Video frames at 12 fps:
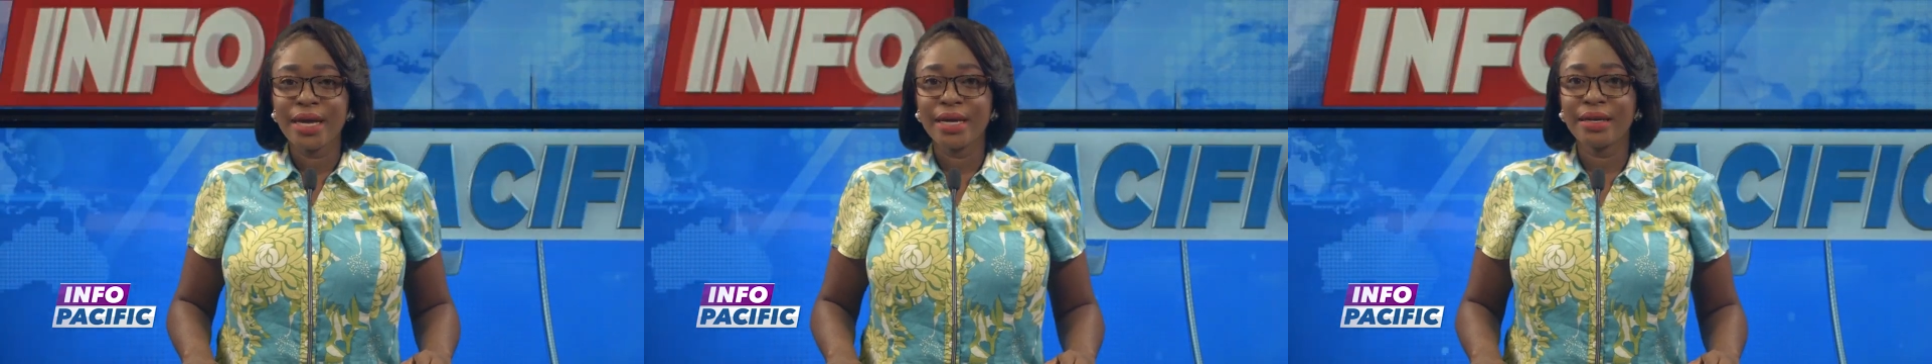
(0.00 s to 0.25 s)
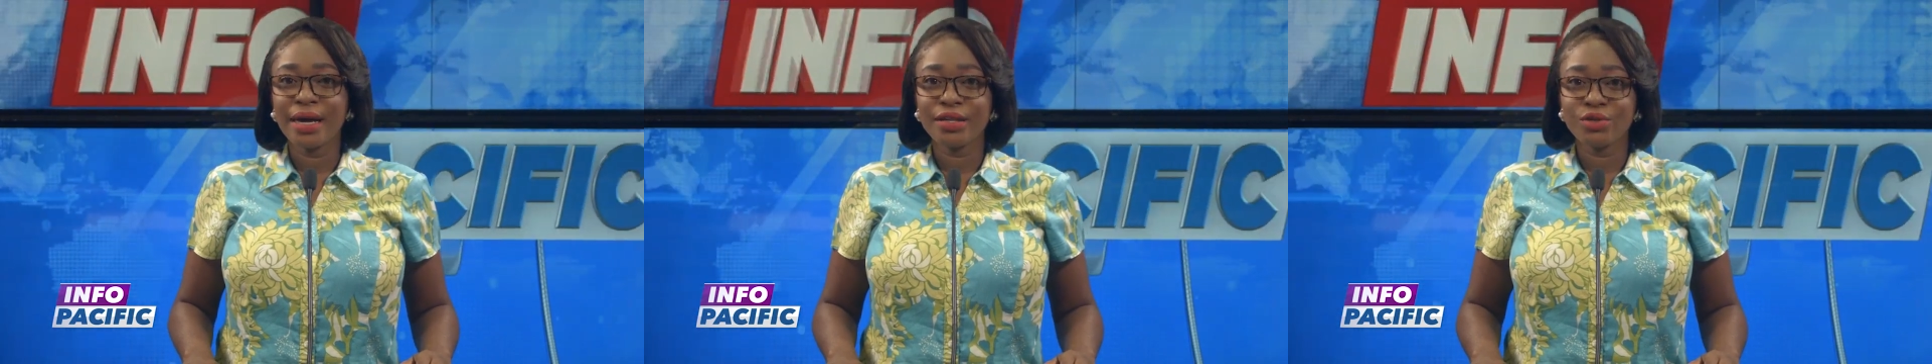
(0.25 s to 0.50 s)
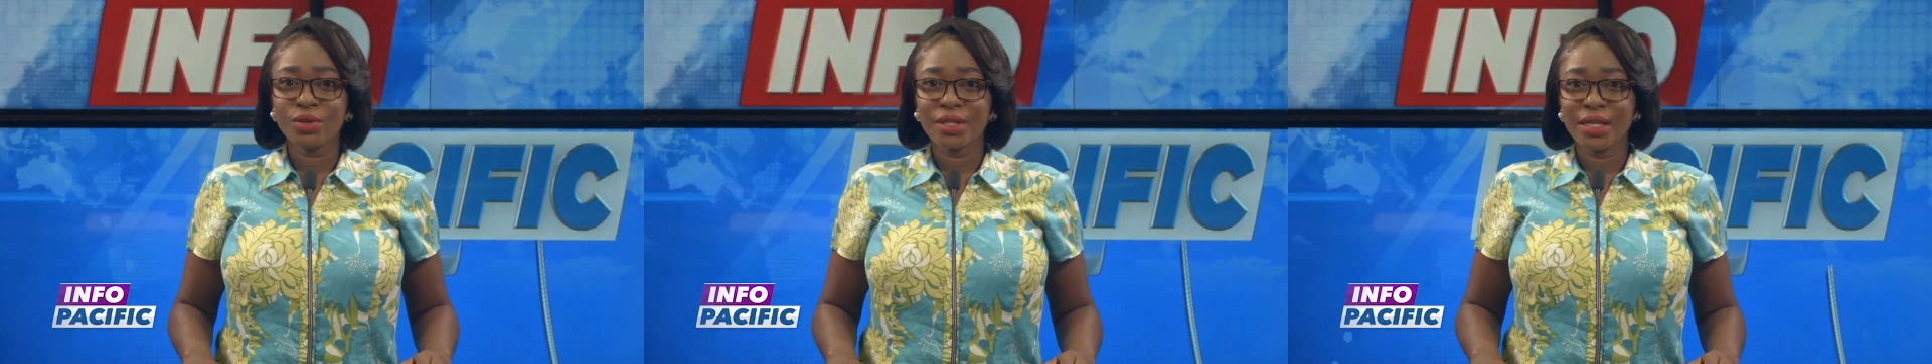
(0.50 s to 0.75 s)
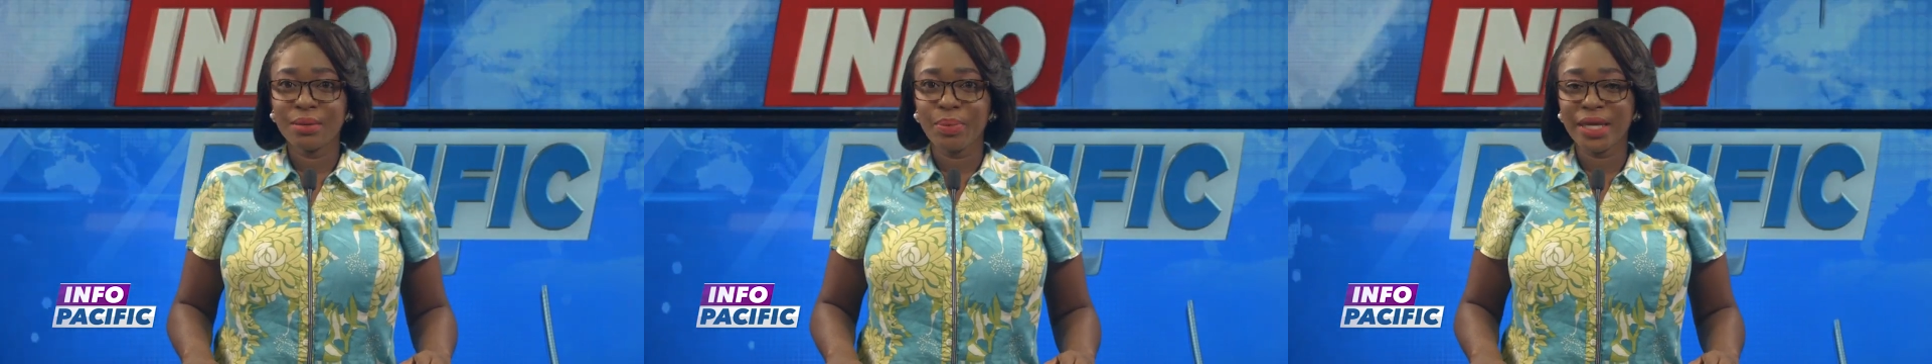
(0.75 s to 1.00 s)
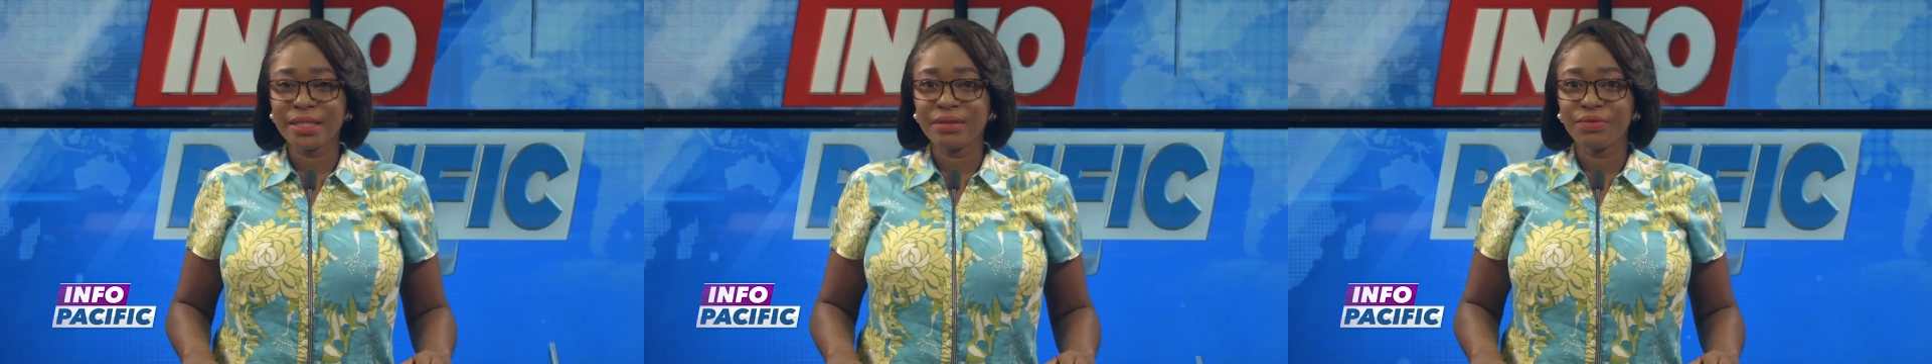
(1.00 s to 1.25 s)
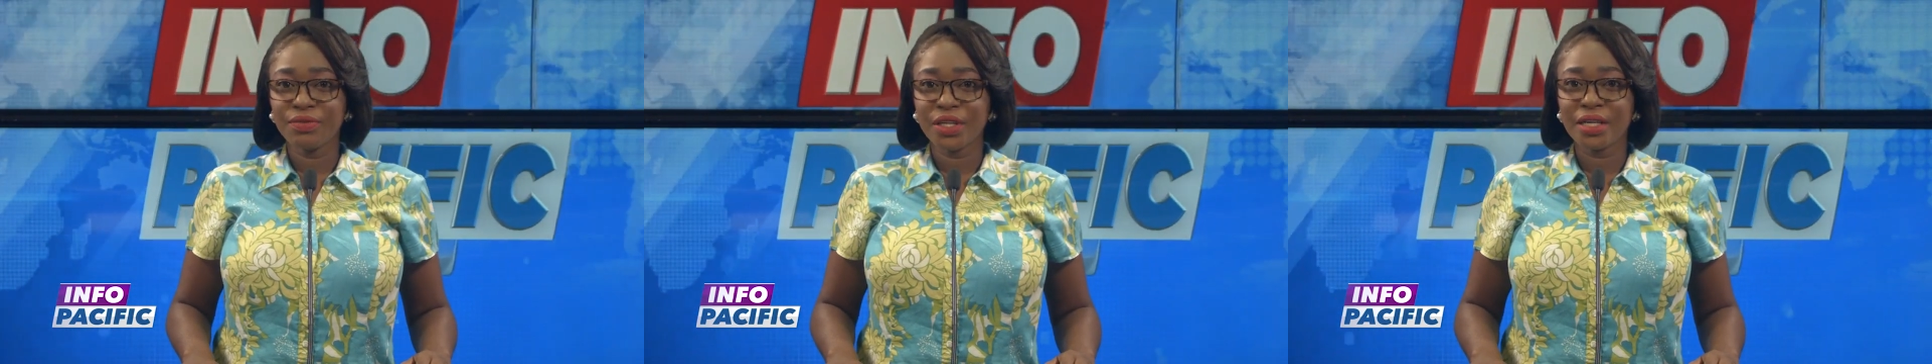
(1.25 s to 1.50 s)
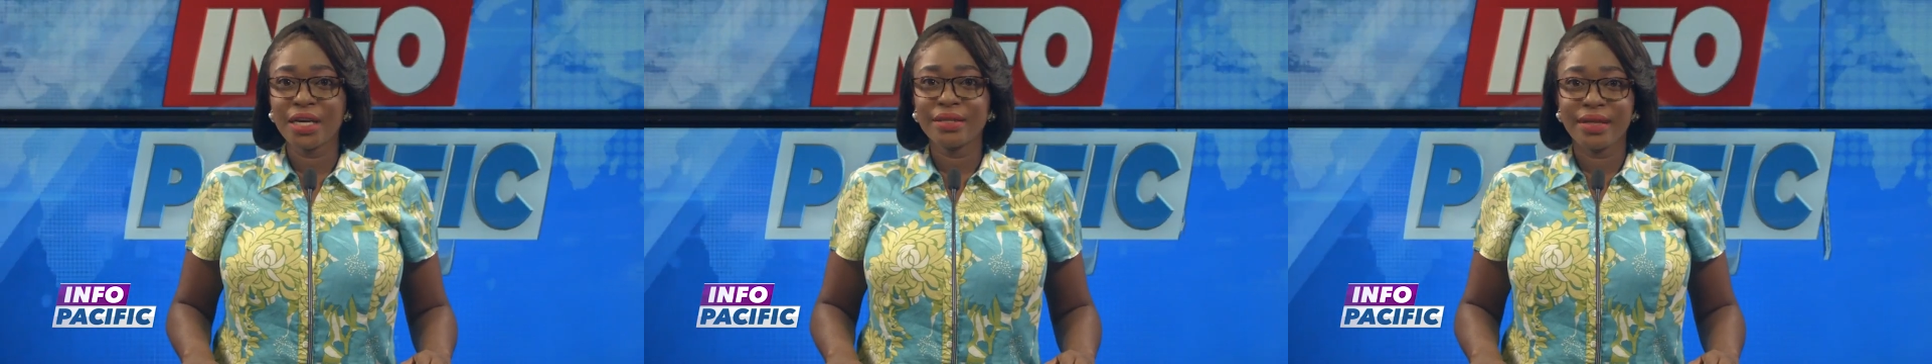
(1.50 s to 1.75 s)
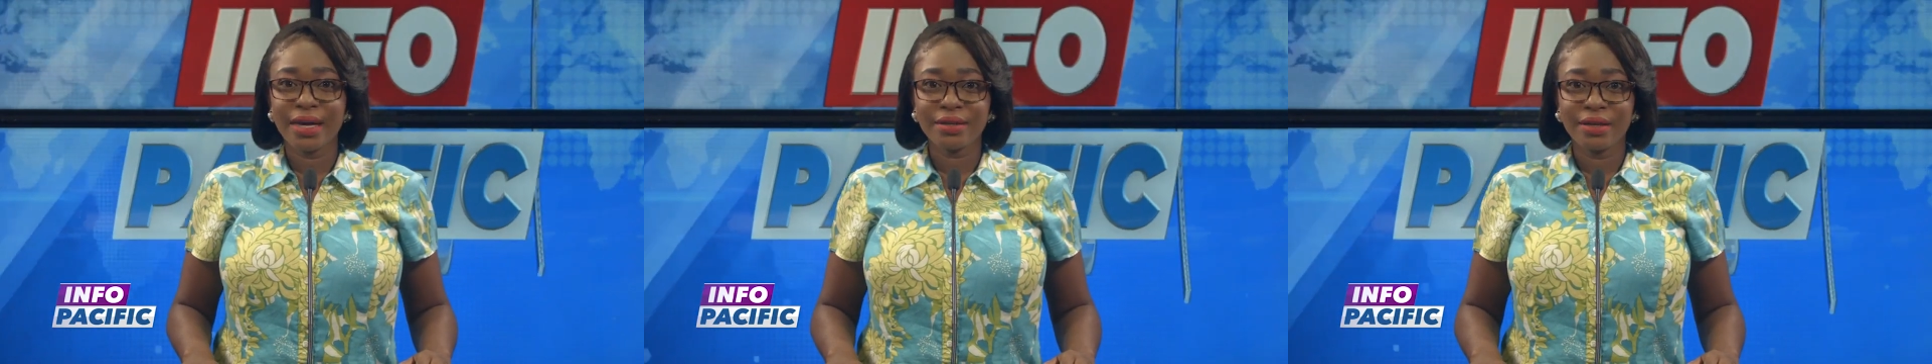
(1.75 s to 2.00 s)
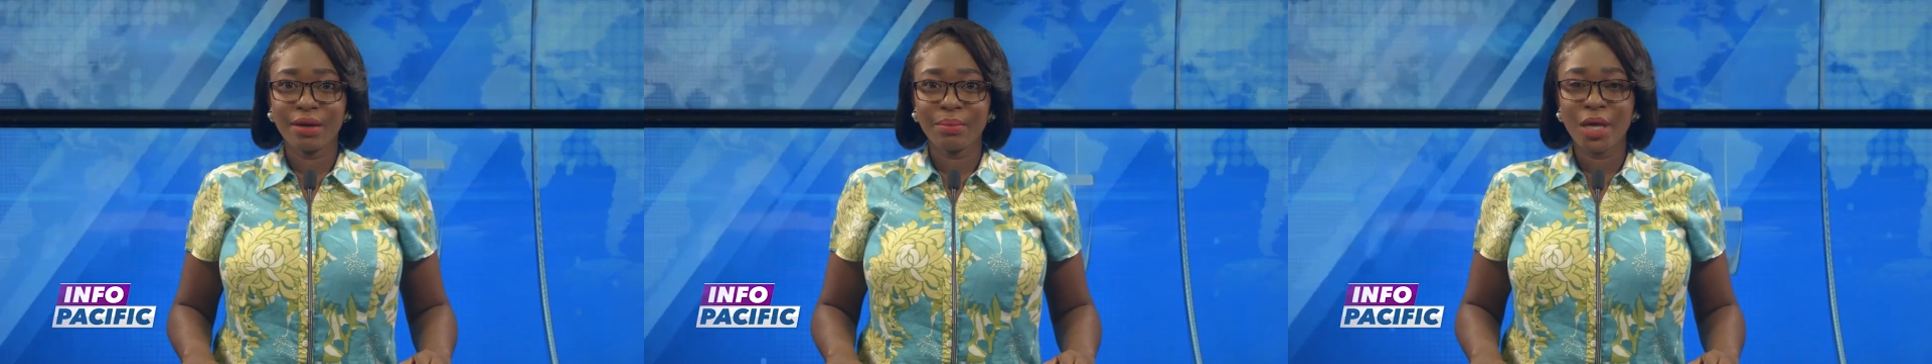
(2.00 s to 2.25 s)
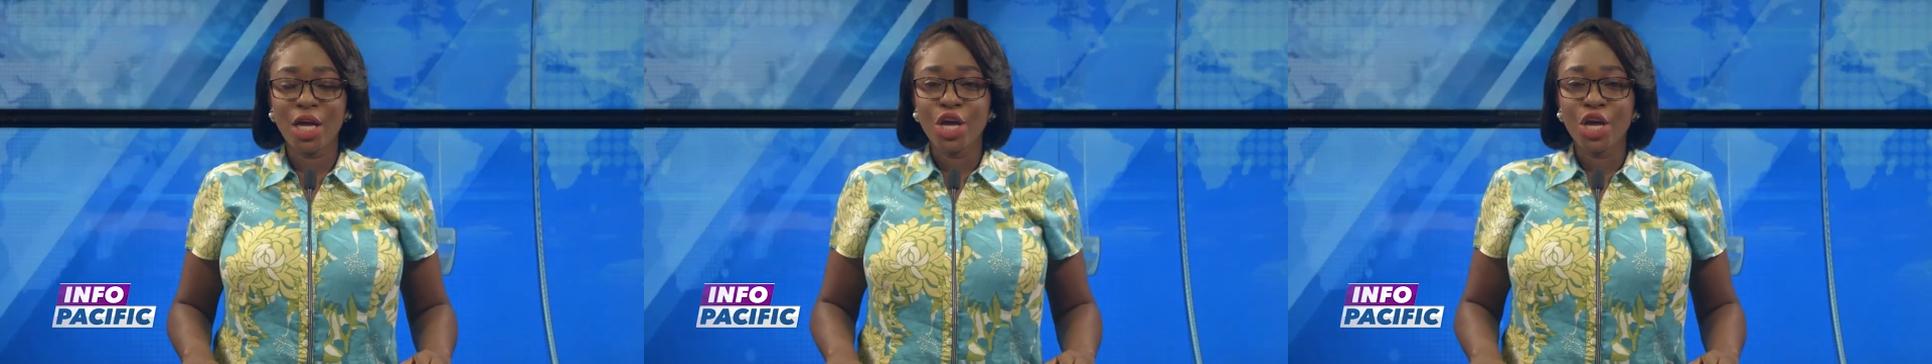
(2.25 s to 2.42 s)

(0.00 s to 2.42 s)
and RadioTelePacific.com.